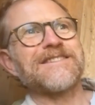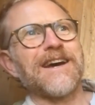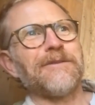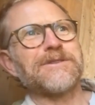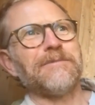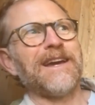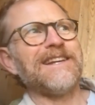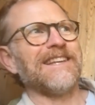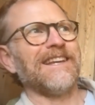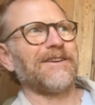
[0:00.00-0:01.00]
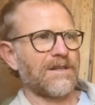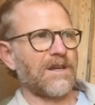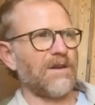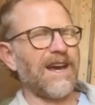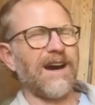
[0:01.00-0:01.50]
that was amazing so
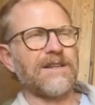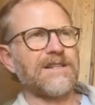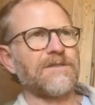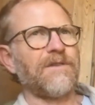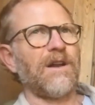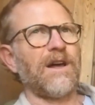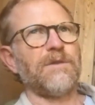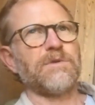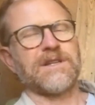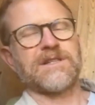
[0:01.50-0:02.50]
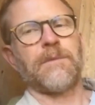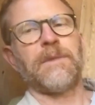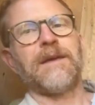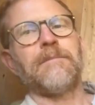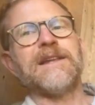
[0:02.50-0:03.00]
yeah i just felt like there was just
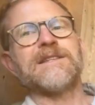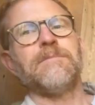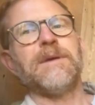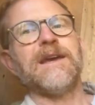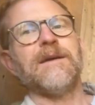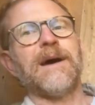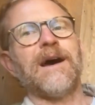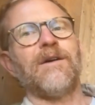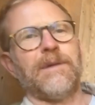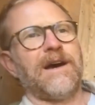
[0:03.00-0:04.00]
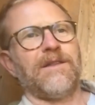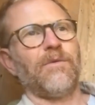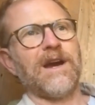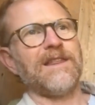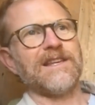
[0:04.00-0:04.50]
something meant to be about about the
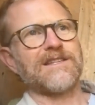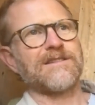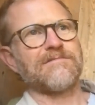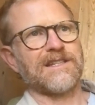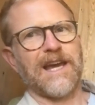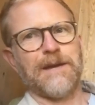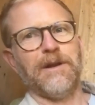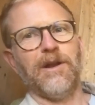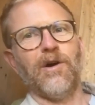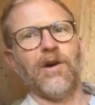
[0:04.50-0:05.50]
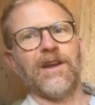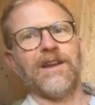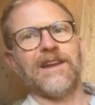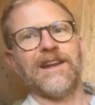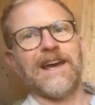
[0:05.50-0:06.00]
way this came along
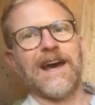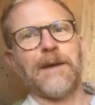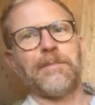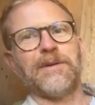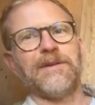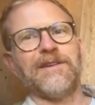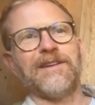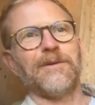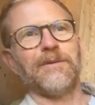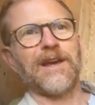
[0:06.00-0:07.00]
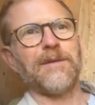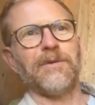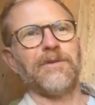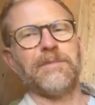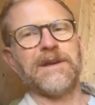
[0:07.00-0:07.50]
and, and it happened and i was
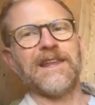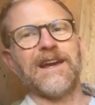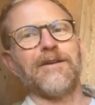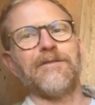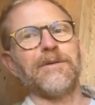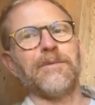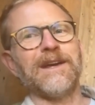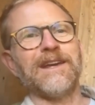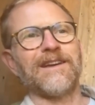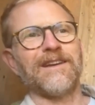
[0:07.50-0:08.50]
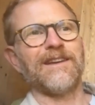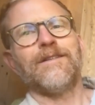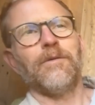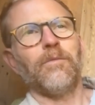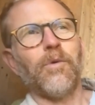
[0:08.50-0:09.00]
able to be there every week and
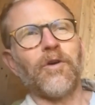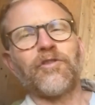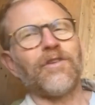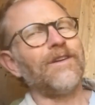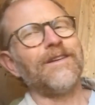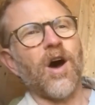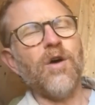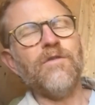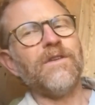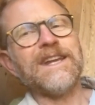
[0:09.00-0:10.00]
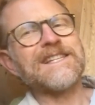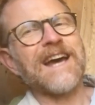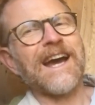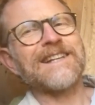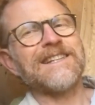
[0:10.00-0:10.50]
that wasn't overly
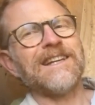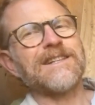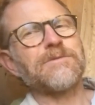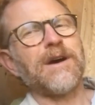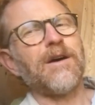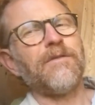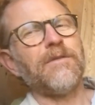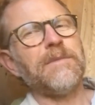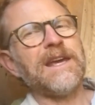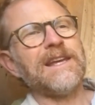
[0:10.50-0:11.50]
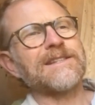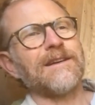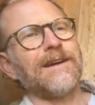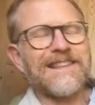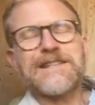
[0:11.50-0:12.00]
taxing as well for me it's
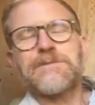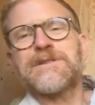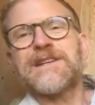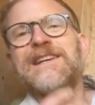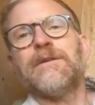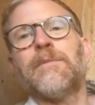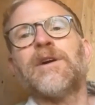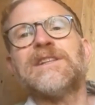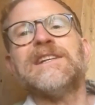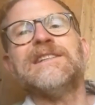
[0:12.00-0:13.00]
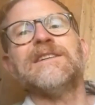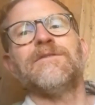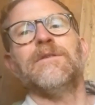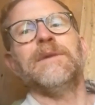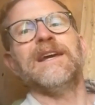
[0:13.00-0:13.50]
like this was e- much easier
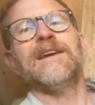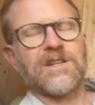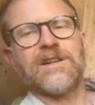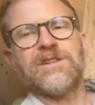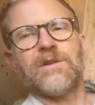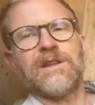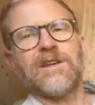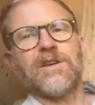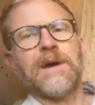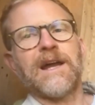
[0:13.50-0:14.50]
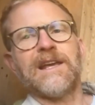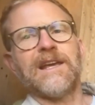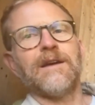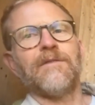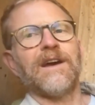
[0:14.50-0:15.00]
for me. I enjoyed the
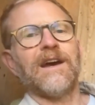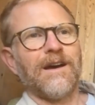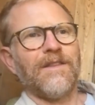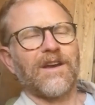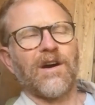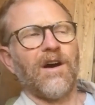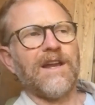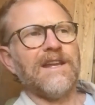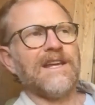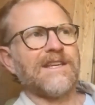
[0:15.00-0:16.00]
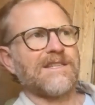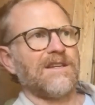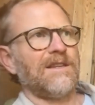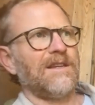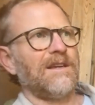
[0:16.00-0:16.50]
humanity of it and the kindness
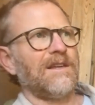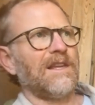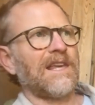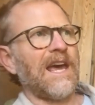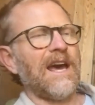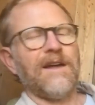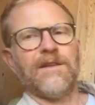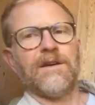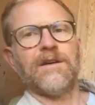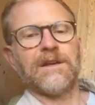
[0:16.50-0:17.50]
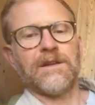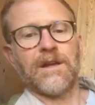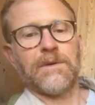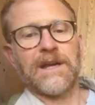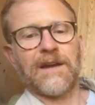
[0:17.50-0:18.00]
and the the care that you
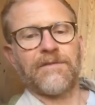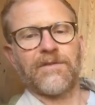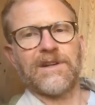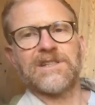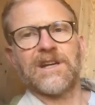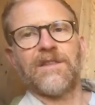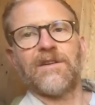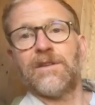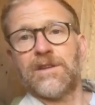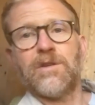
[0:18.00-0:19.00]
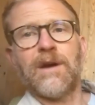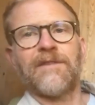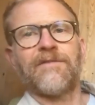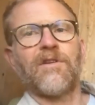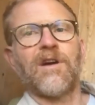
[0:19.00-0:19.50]
know we had for each other and you
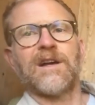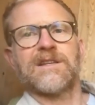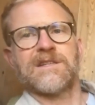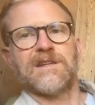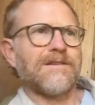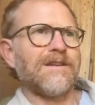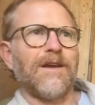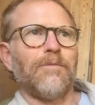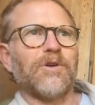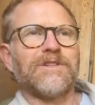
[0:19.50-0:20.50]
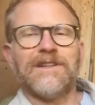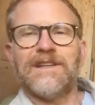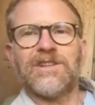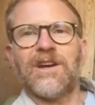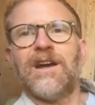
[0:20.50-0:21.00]
had for us and you know watching the
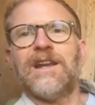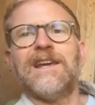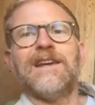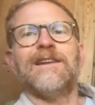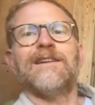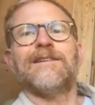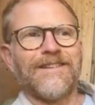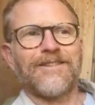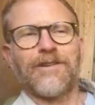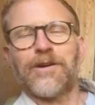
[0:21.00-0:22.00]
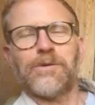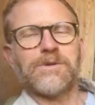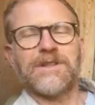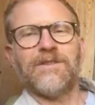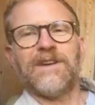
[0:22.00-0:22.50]
journey and the
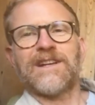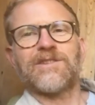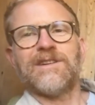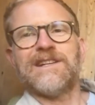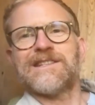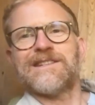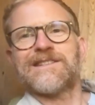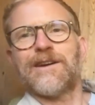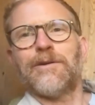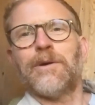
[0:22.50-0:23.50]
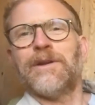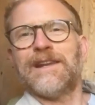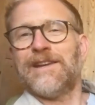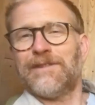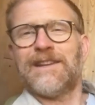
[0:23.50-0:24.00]
struggles and the victories and so on.
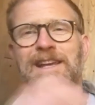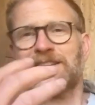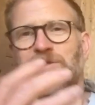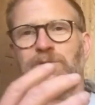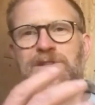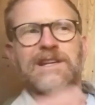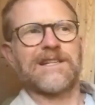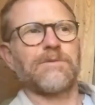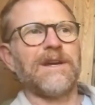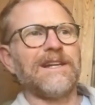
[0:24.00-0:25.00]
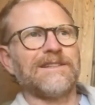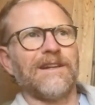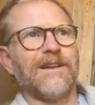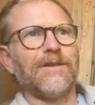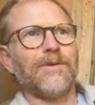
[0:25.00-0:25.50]
Even in that short six weeks, you
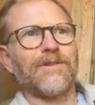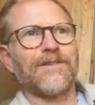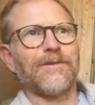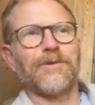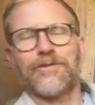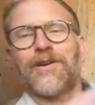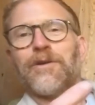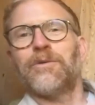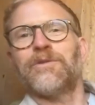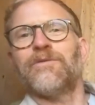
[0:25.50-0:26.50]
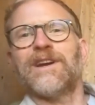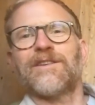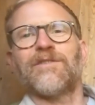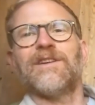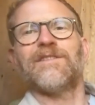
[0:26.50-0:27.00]
know there was there was struggles and
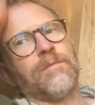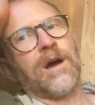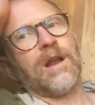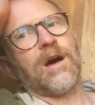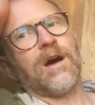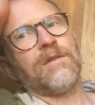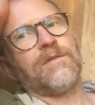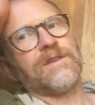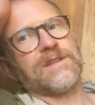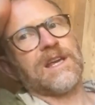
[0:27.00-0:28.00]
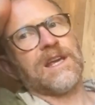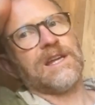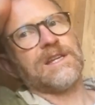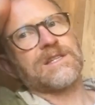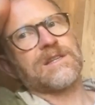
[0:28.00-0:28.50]
victories. My life as it
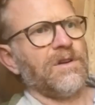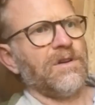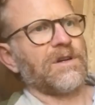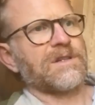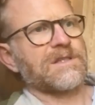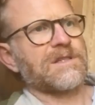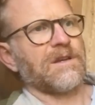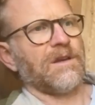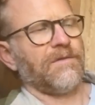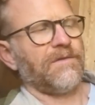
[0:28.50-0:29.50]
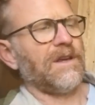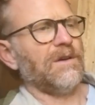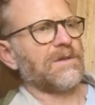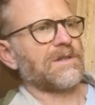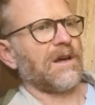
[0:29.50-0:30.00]
is looks and
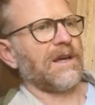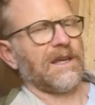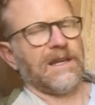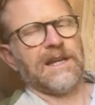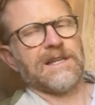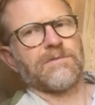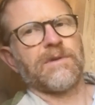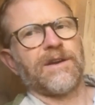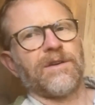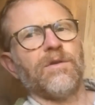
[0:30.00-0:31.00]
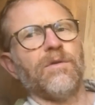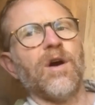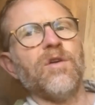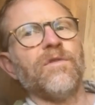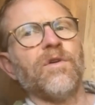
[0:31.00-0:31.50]
feels like it needs a radical
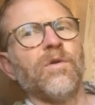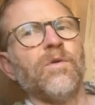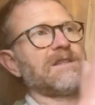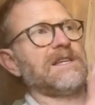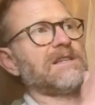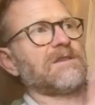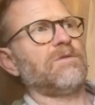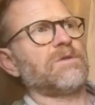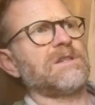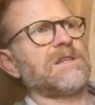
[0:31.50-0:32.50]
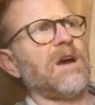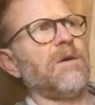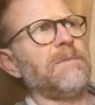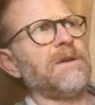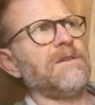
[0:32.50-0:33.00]
overhaul. This course has
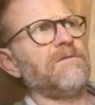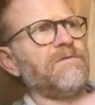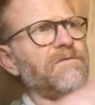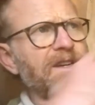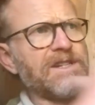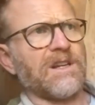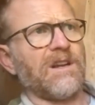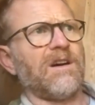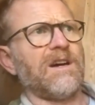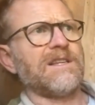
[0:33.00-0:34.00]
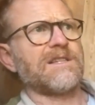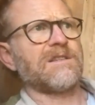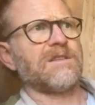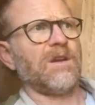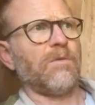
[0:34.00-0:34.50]
helped me visualize
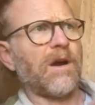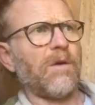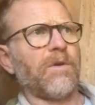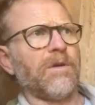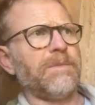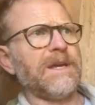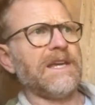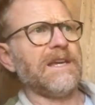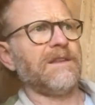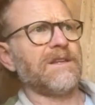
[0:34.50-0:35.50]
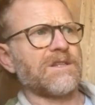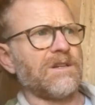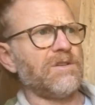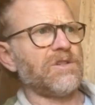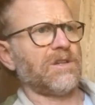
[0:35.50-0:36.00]
you know where I want to be and the
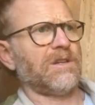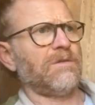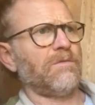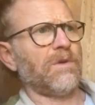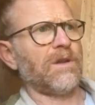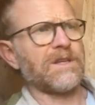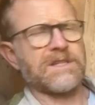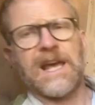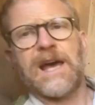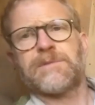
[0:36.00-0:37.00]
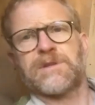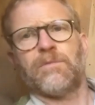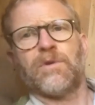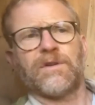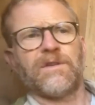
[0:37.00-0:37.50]
solution and and the steps and
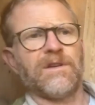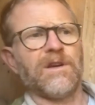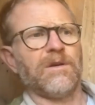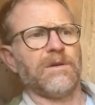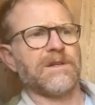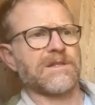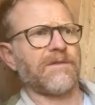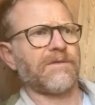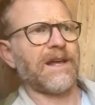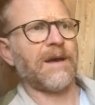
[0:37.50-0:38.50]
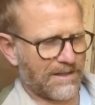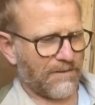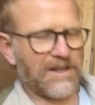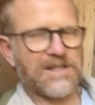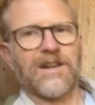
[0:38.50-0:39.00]
what to do and stuff like that. To
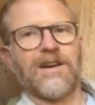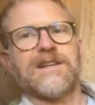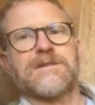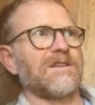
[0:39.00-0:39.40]
visualize